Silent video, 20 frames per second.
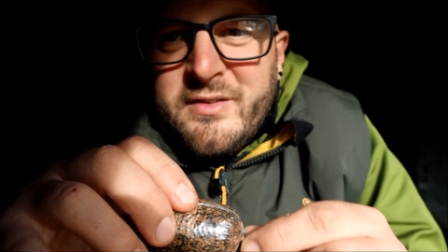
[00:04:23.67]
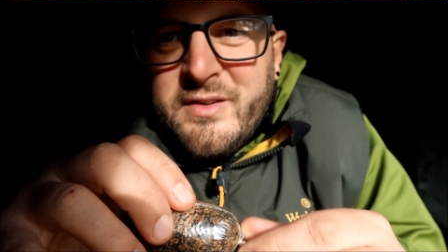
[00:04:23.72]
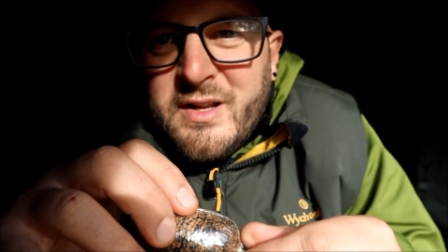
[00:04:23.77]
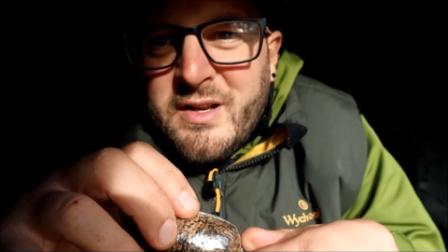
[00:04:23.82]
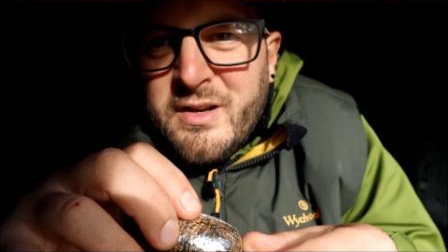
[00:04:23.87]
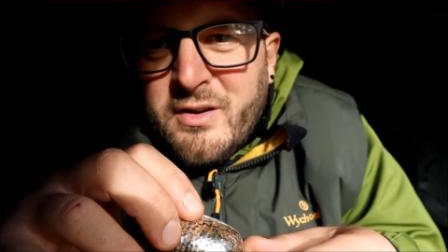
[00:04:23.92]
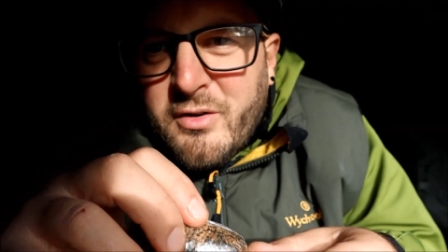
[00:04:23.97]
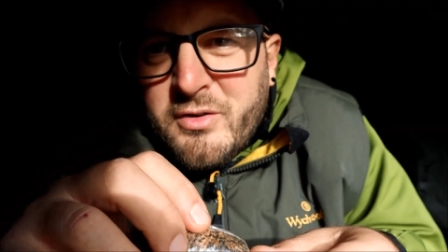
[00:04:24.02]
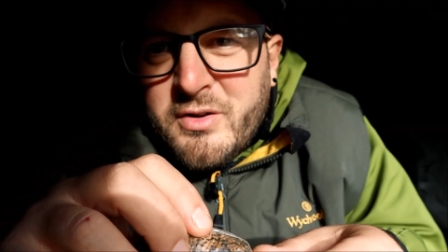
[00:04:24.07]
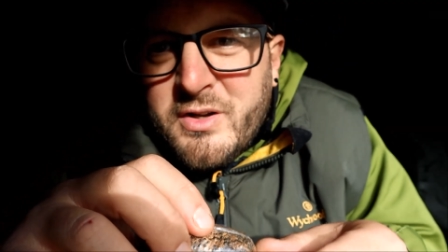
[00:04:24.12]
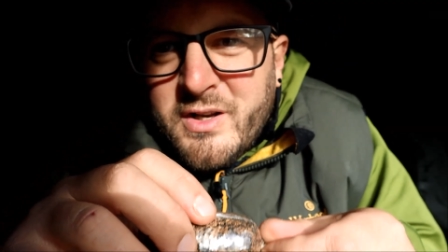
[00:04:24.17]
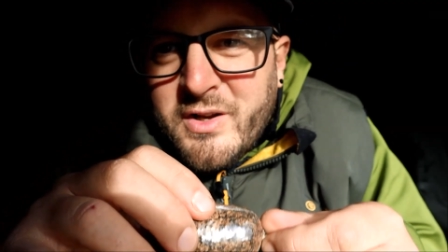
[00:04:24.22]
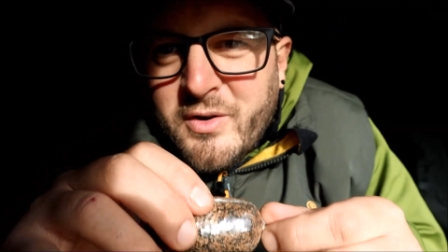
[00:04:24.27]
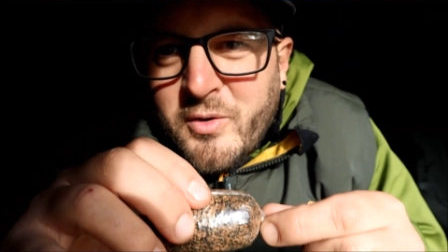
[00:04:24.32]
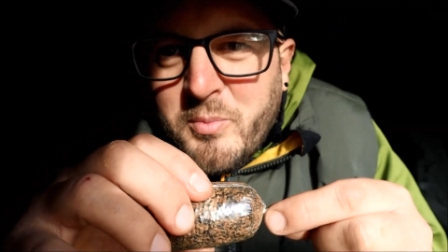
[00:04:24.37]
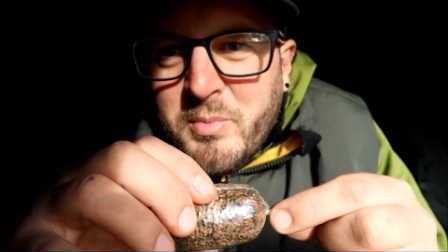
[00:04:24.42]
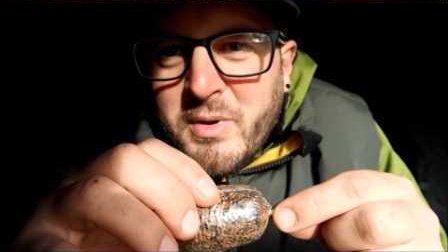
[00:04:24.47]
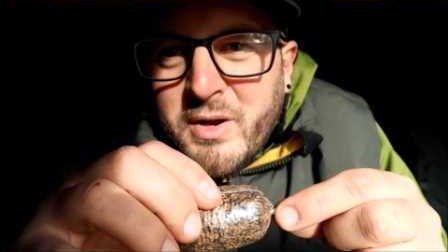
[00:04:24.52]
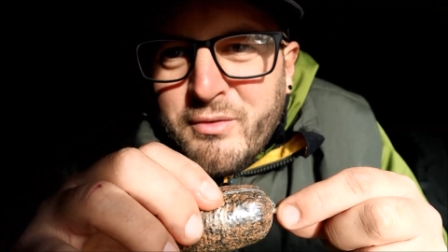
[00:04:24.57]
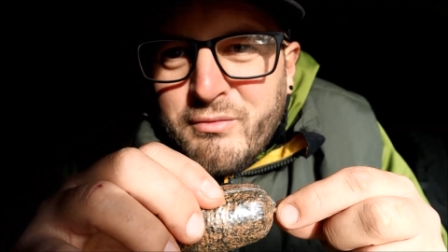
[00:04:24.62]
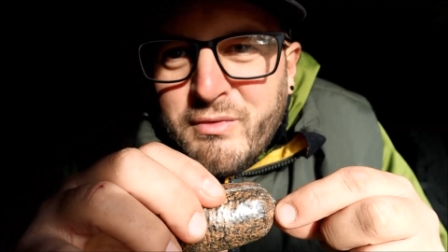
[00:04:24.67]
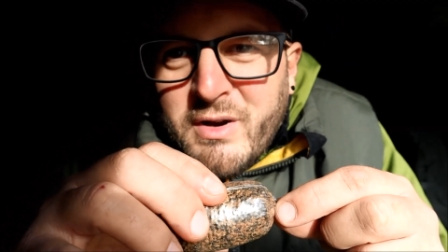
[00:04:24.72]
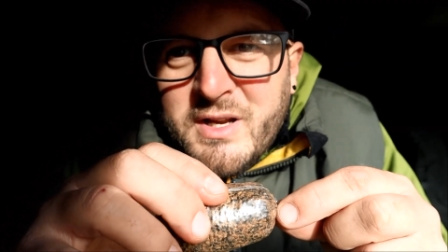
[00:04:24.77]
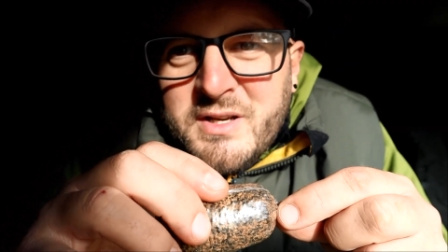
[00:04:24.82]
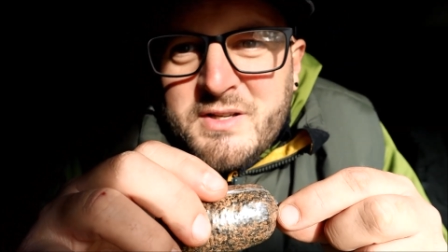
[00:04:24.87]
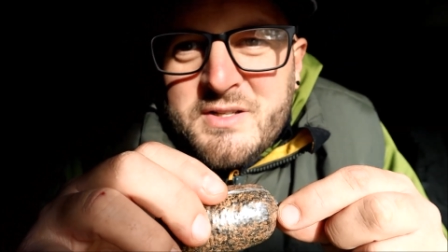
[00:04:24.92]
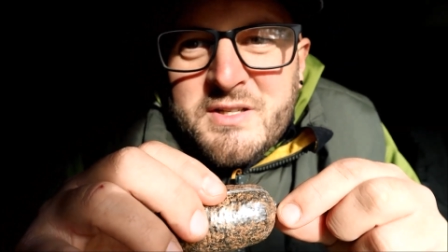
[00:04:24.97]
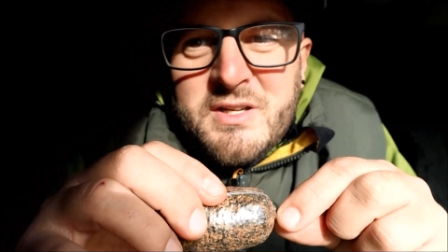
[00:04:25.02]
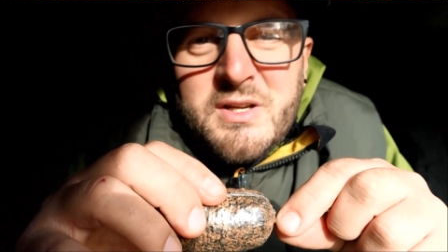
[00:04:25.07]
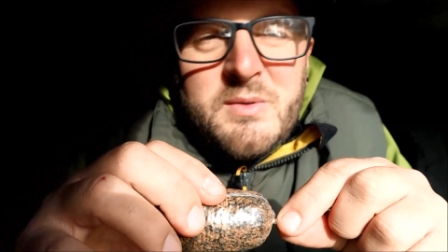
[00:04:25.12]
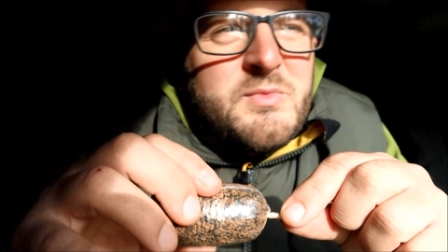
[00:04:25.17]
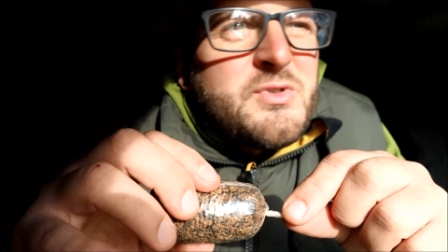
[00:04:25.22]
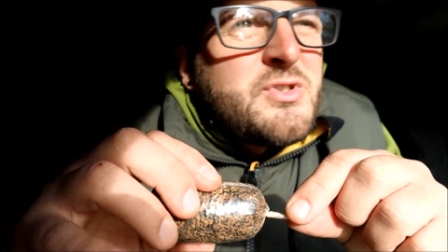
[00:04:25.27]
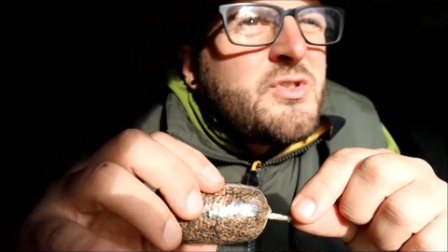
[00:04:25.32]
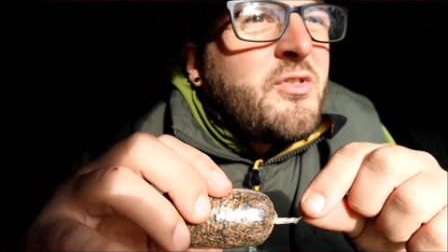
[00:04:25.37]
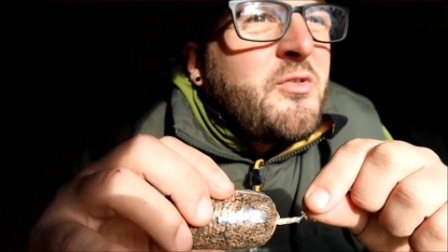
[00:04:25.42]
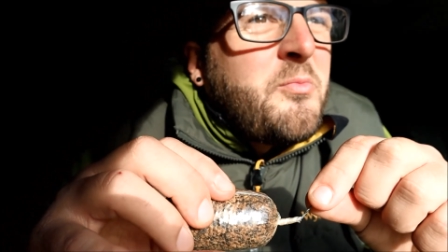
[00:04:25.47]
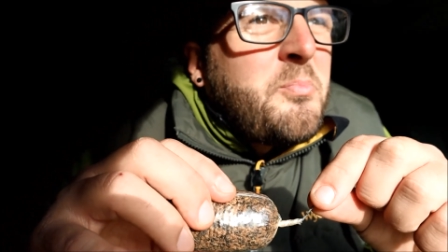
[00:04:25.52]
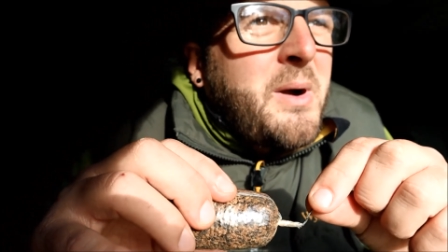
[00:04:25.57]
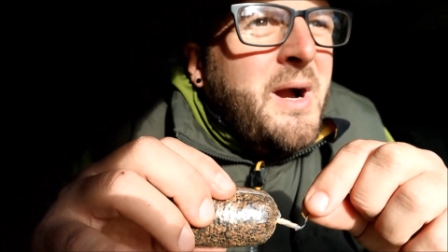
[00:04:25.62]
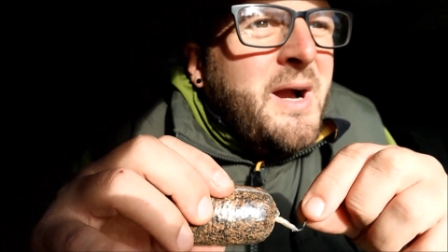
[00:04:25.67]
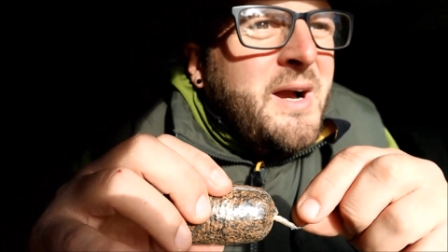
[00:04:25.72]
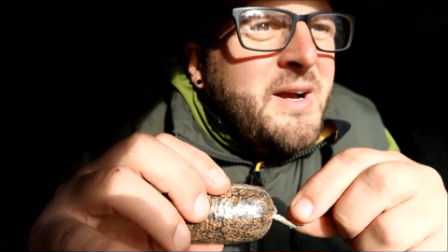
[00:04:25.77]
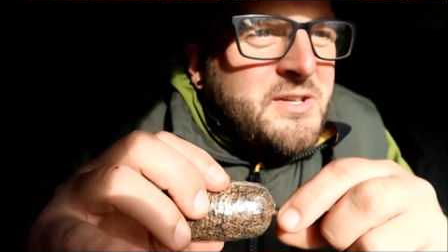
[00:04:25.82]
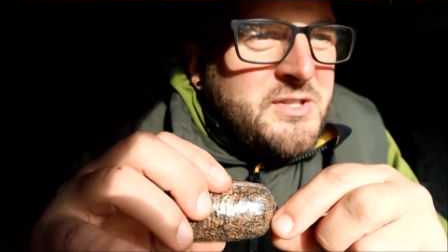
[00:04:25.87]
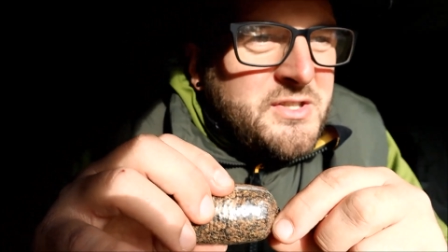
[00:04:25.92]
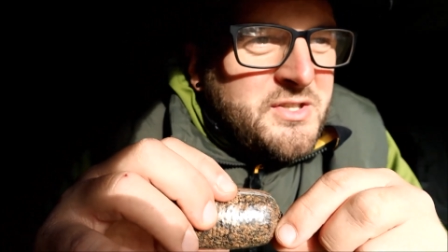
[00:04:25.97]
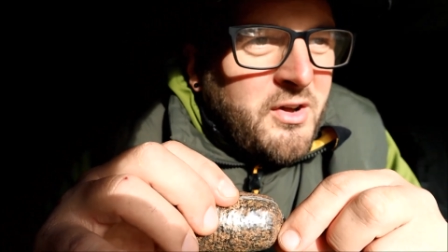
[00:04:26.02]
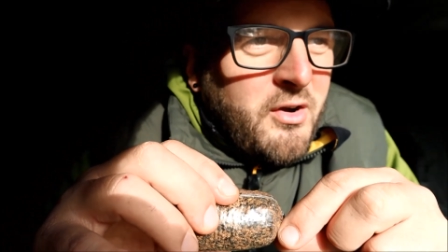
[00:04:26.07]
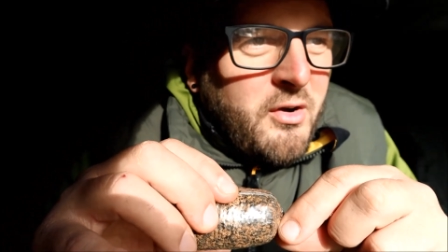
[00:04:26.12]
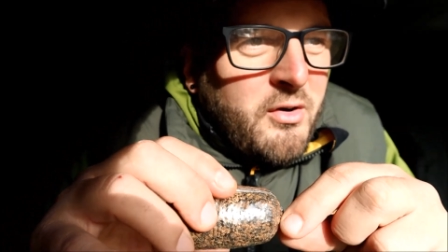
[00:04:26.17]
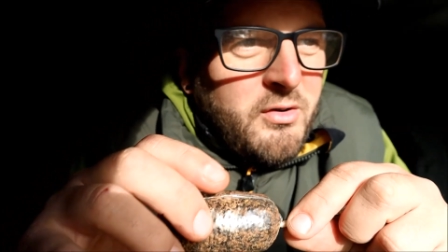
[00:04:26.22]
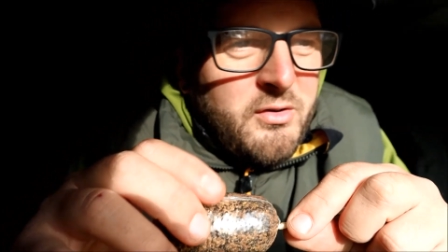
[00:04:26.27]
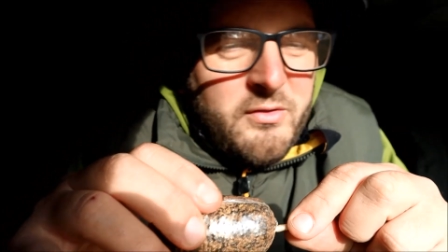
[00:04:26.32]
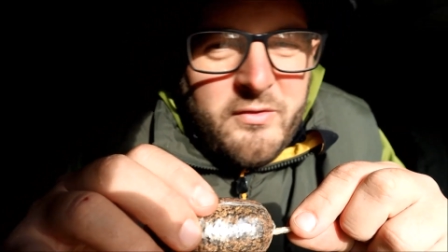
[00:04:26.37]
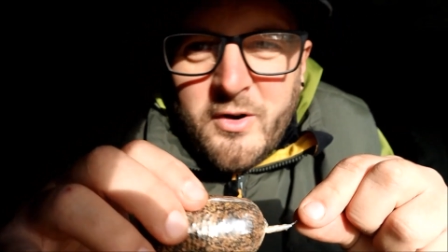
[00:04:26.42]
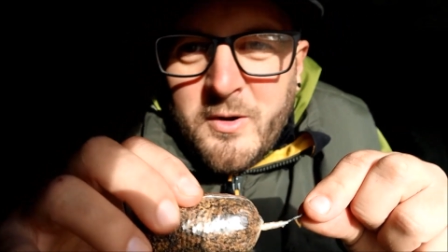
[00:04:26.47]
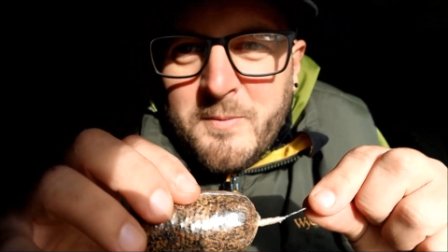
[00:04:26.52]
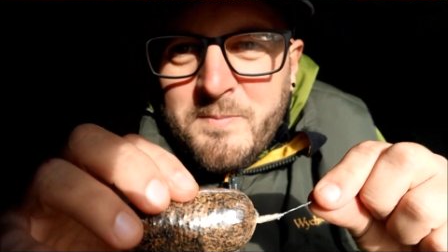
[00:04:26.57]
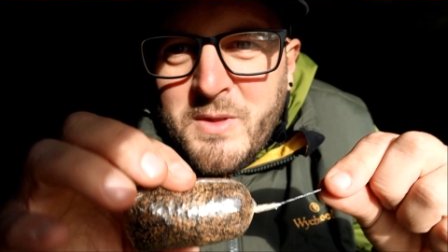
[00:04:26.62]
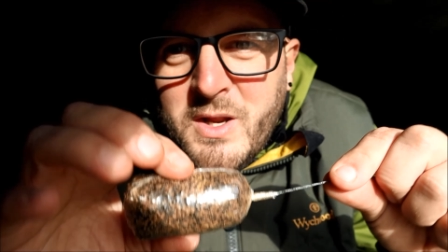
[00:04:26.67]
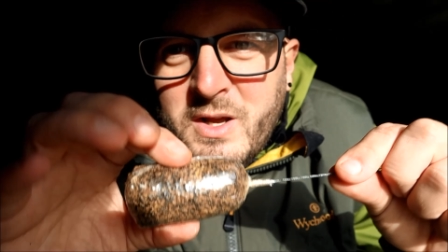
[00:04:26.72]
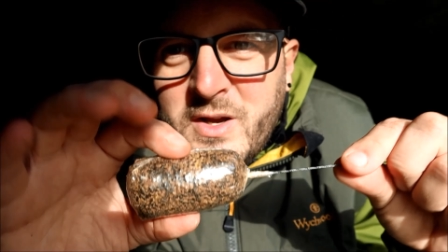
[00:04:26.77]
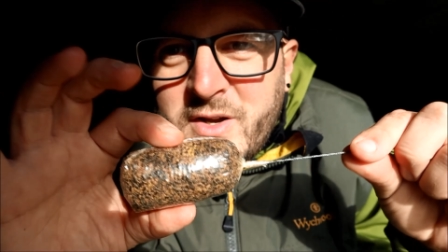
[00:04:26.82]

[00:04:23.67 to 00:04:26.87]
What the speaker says: That light little bit of rain seems to have passed over,